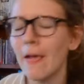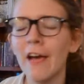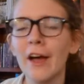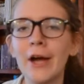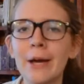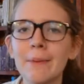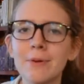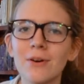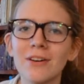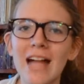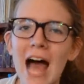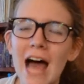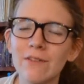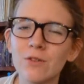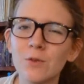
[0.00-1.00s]
I hope you all
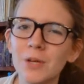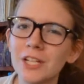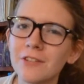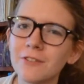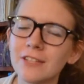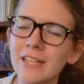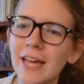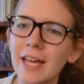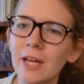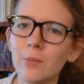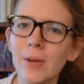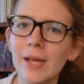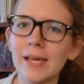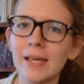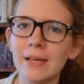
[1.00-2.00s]
have a wonderful day,
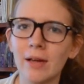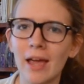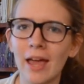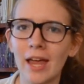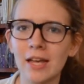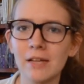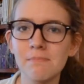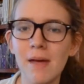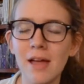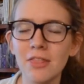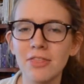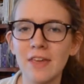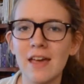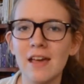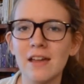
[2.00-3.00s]
week, and
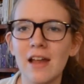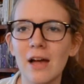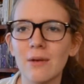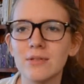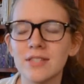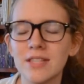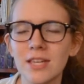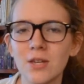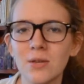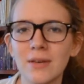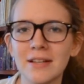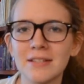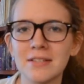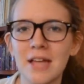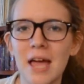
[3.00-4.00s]
month, and I will see you
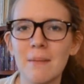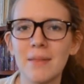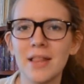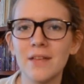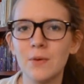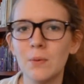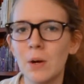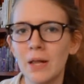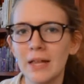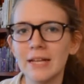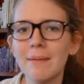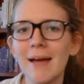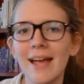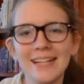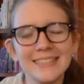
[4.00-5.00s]
next time. I love you all, and
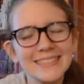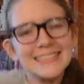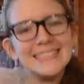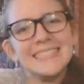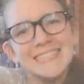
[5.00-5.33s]
goodbye!